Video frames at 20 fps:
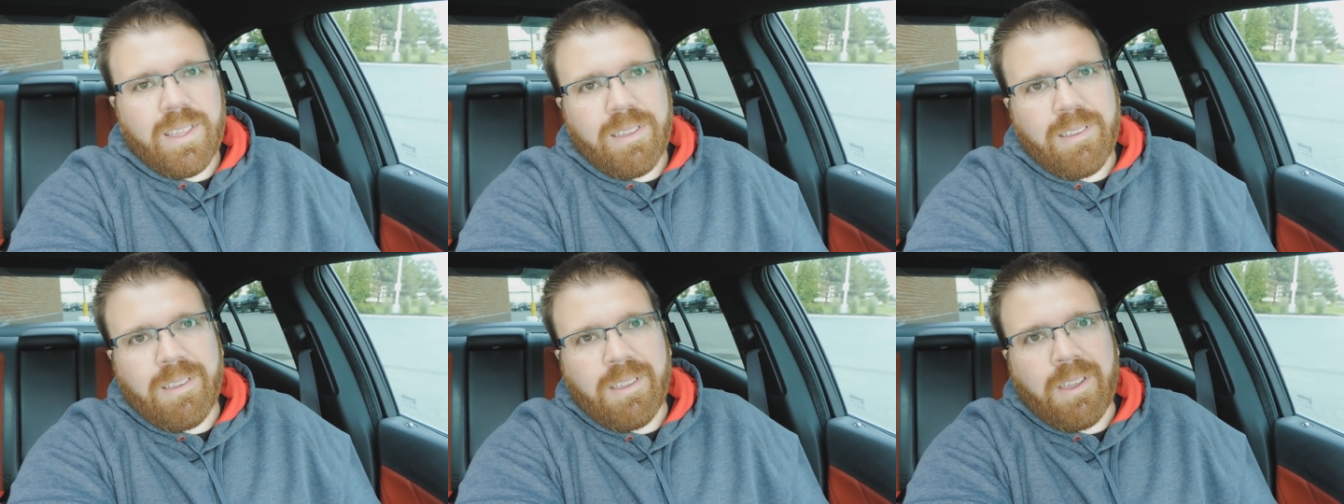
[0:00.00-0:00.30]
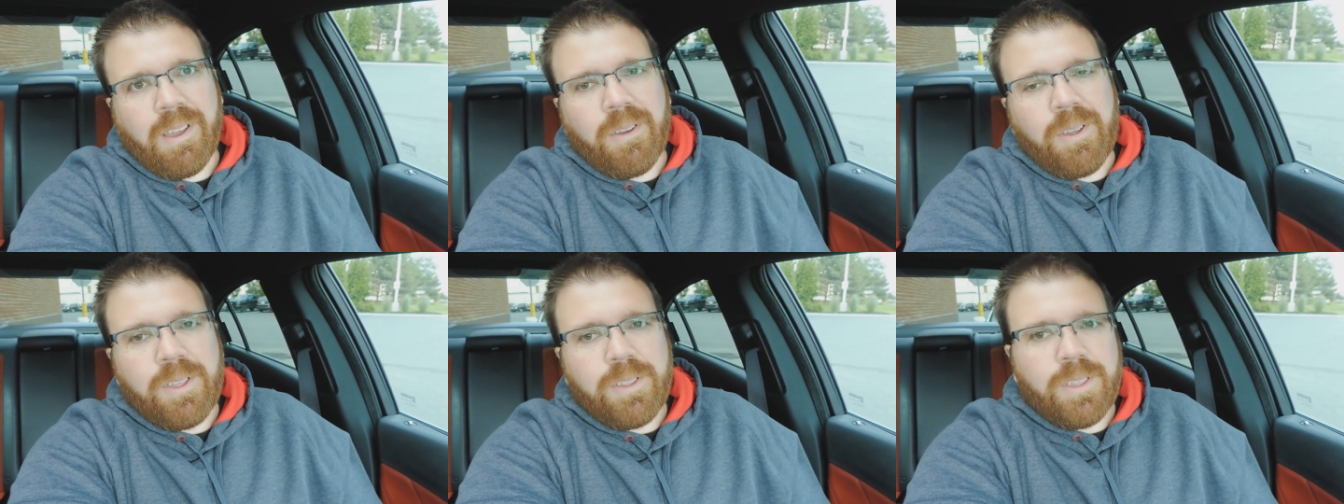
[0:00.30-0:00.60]
You
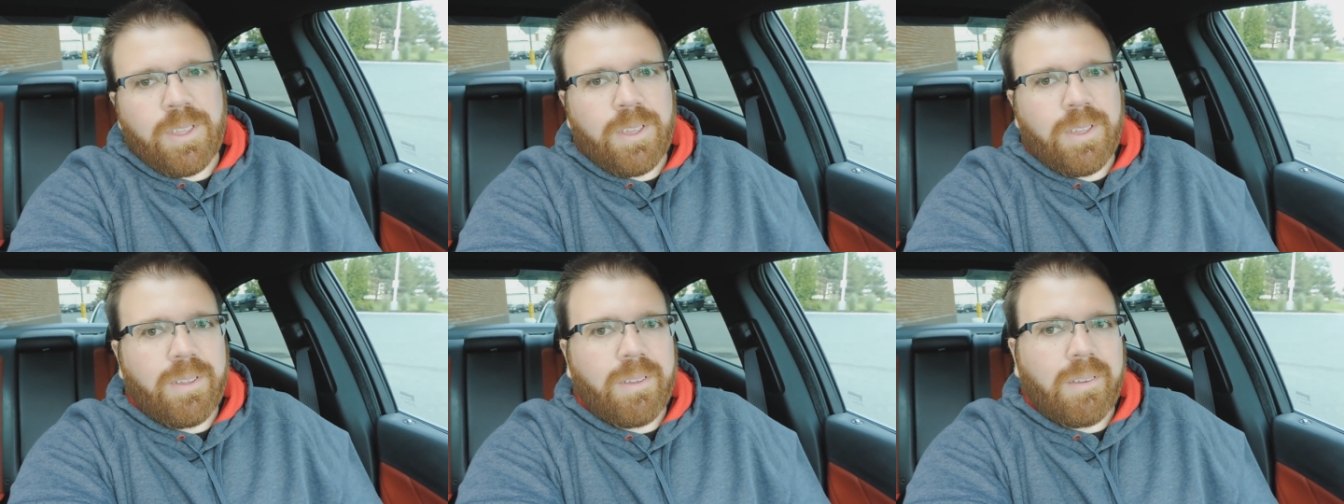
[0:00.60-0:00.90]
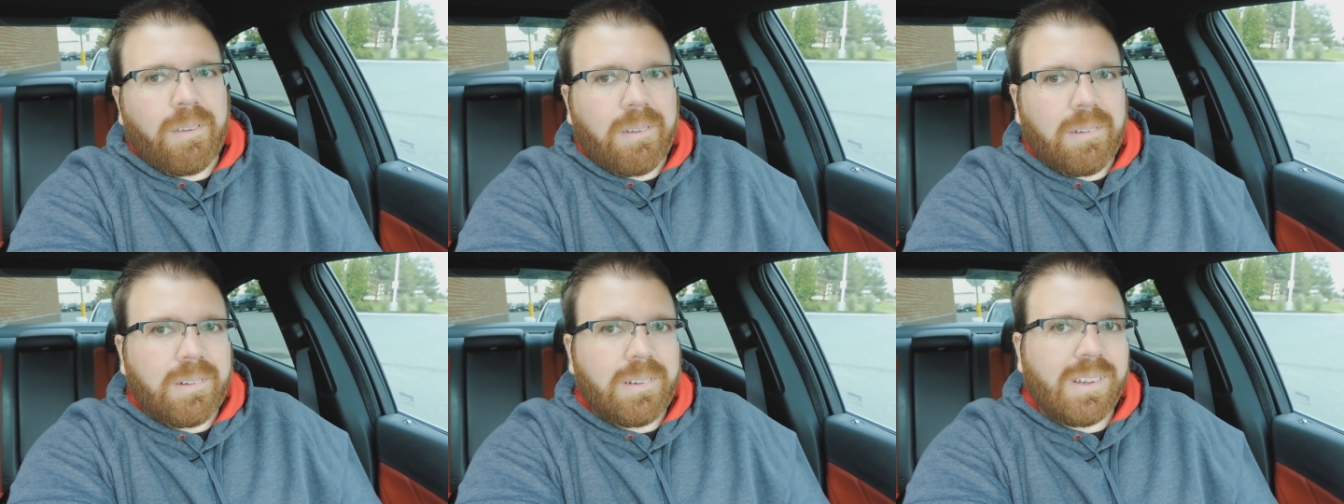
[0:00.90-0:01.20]
know, he
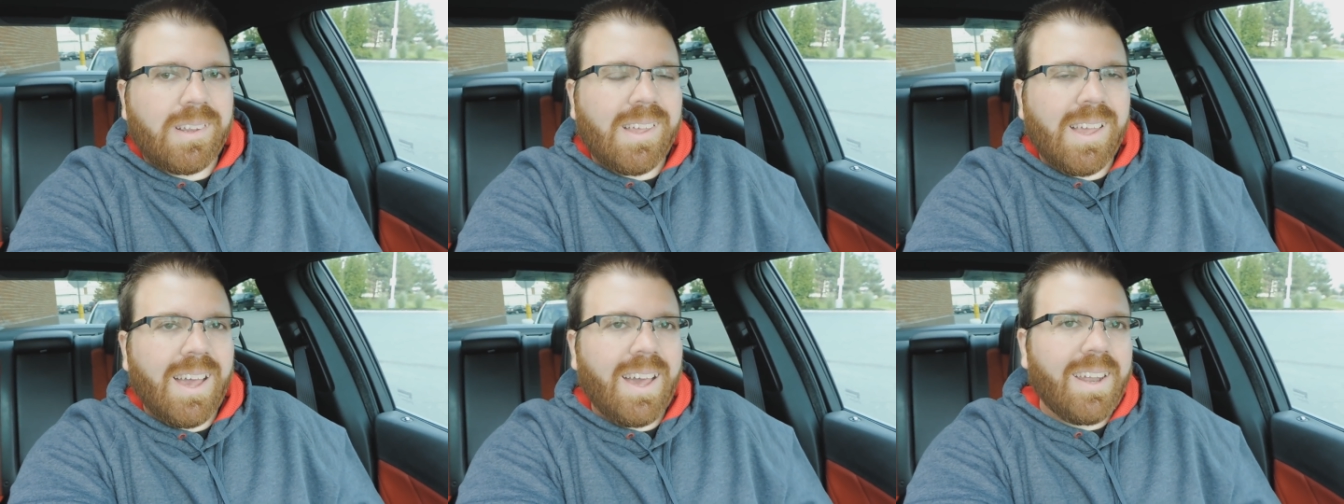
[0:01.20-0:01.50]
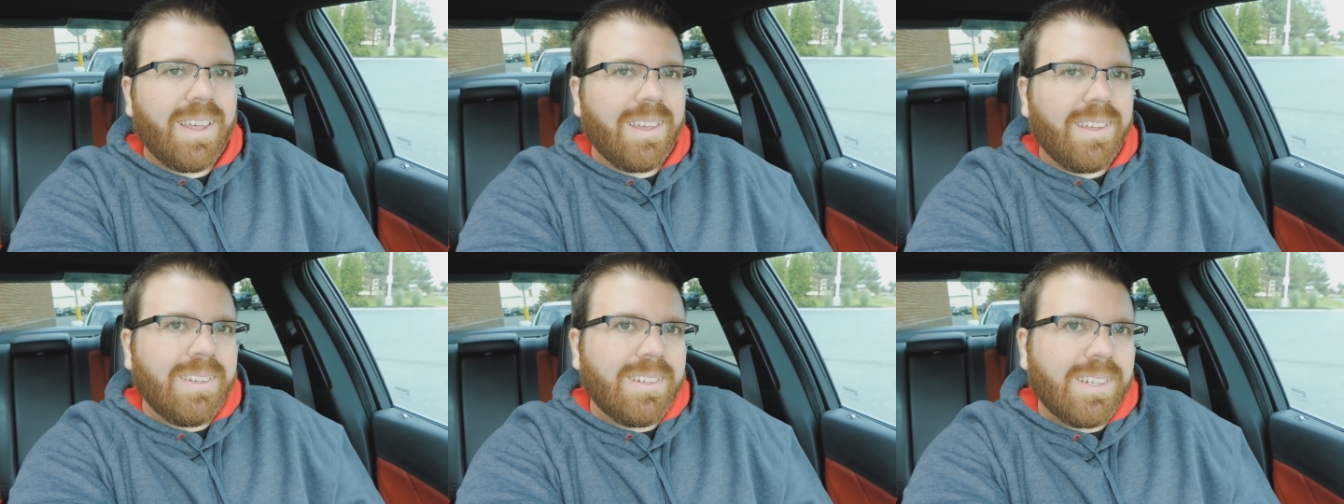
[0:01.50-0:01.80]

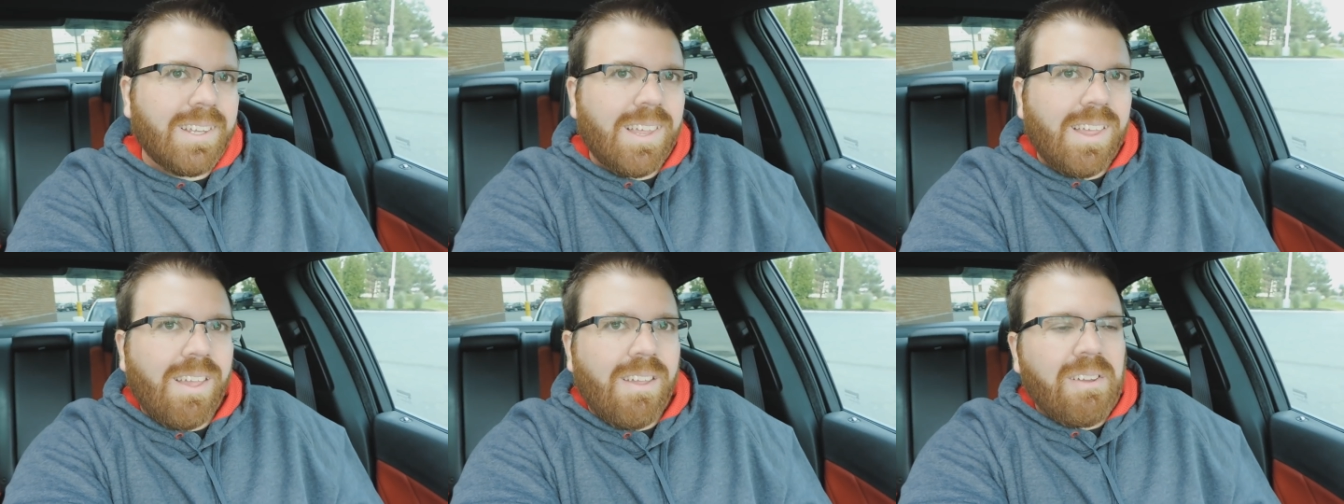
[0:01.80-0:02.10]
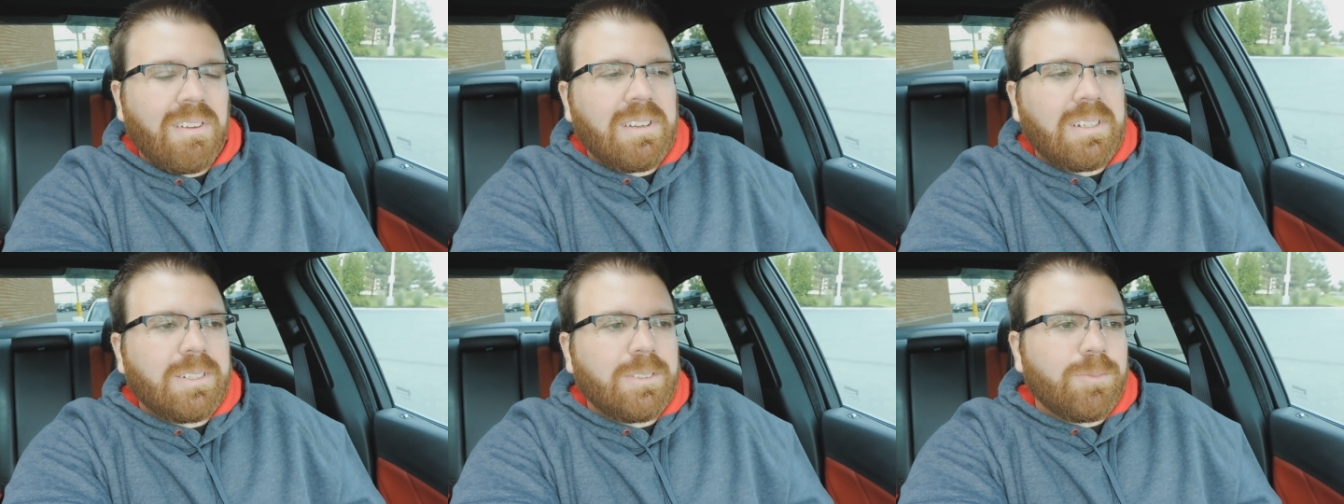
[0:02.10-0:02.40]
kind of
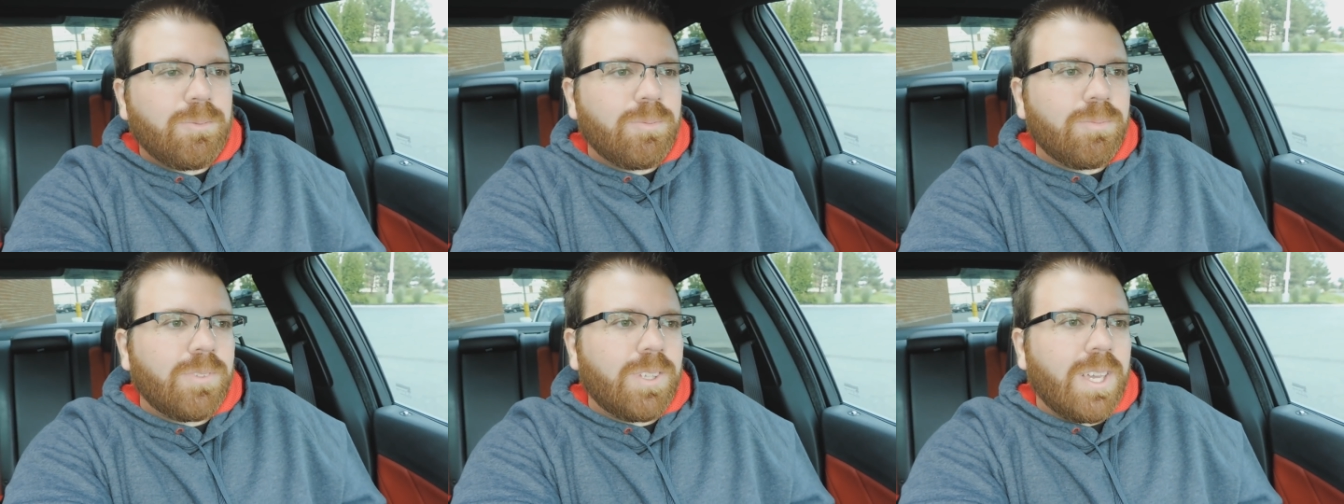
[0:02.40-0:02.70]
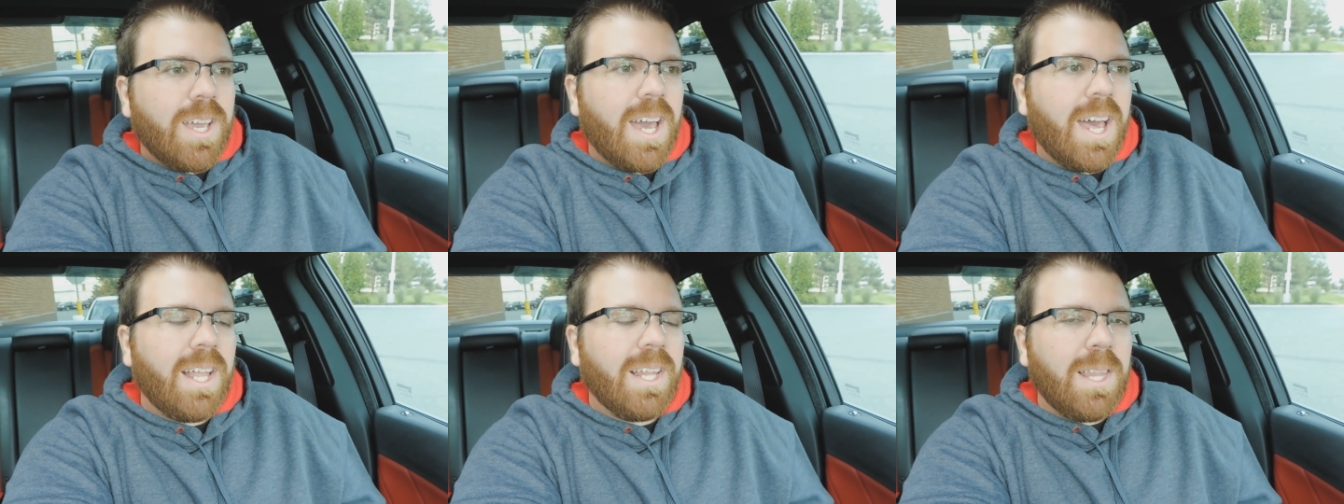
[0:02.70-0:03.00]

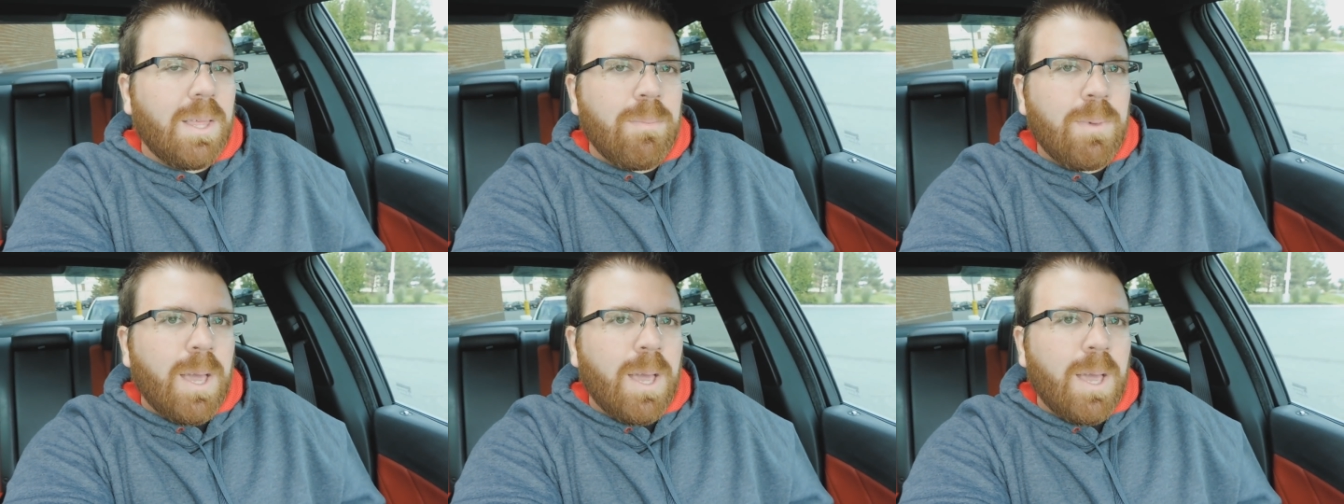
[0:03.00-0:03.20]
lit